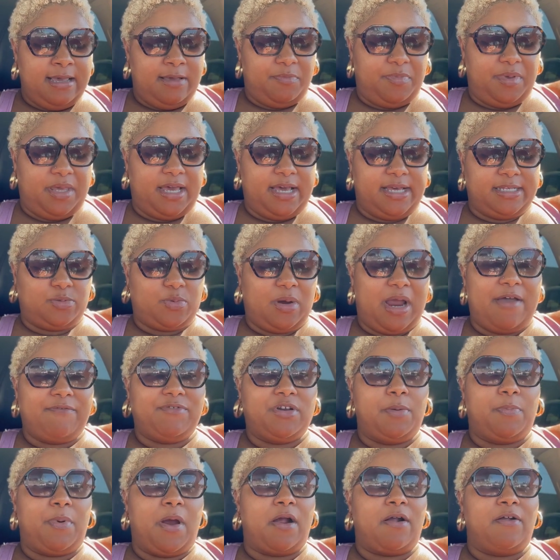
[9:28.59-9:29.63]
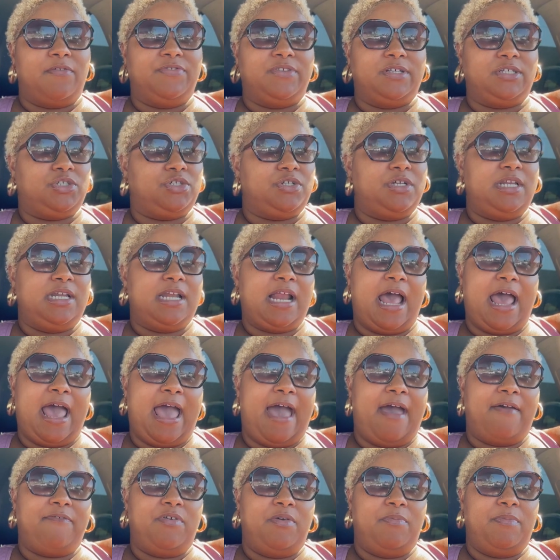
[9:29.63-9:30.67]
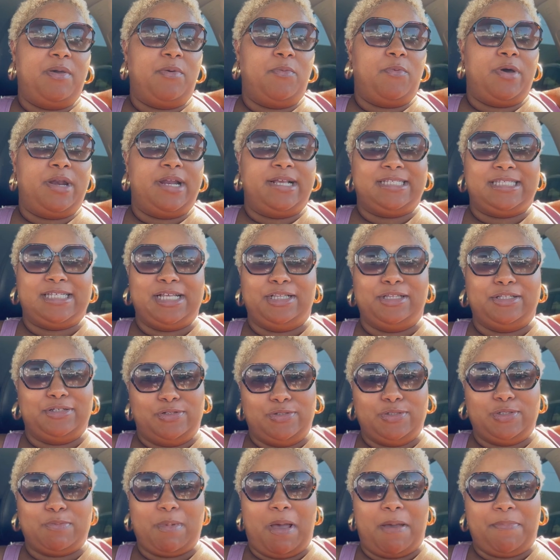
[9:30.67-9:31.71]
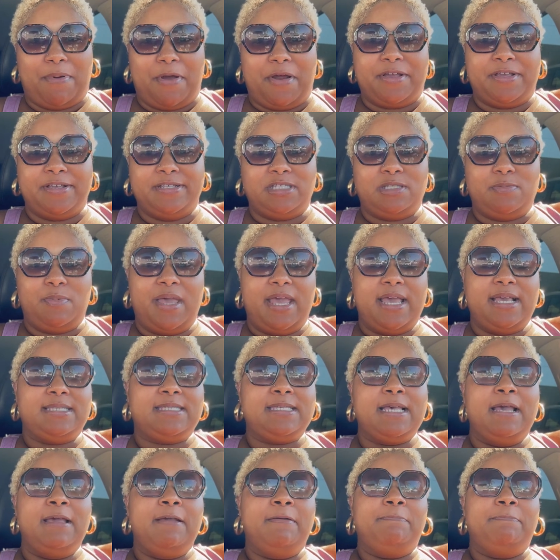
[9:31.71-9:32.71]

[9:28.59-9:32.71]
because we're having to park on the street and I haven't been wanting to lose my parking space,